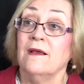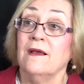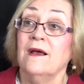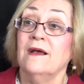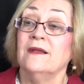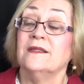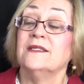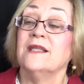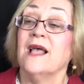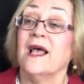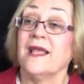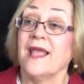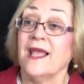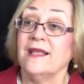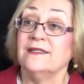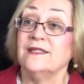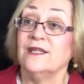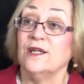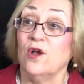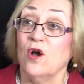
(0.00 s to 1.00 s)
a
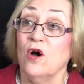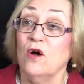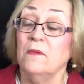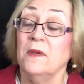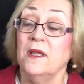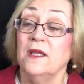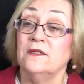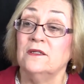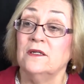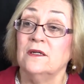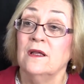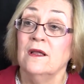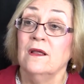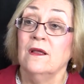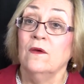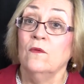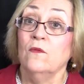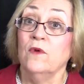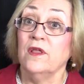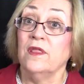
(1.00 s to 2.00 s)
sarcastic comment
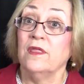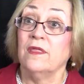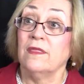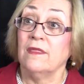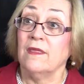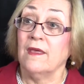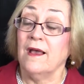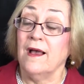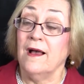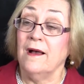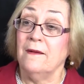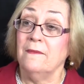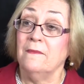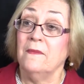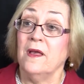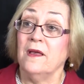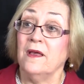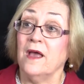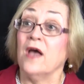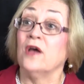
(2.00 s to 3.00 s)
with
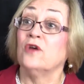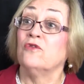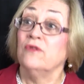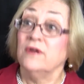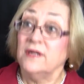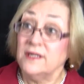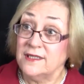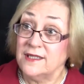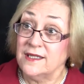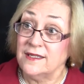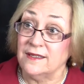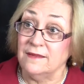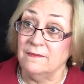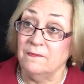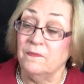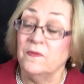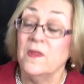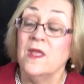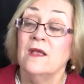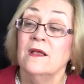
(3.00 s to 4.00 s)
a
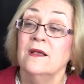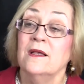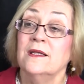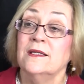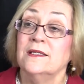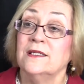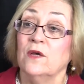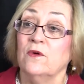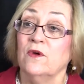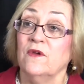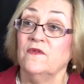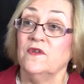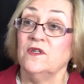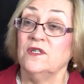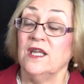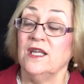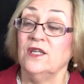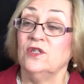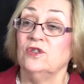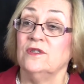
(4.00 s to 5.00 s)
criticism. So if the
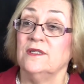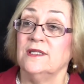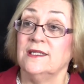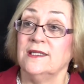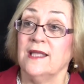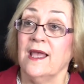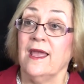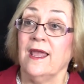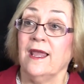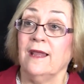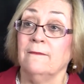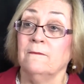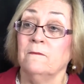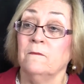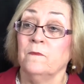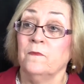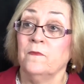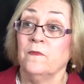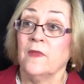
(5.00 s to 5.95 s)
teacher's saying,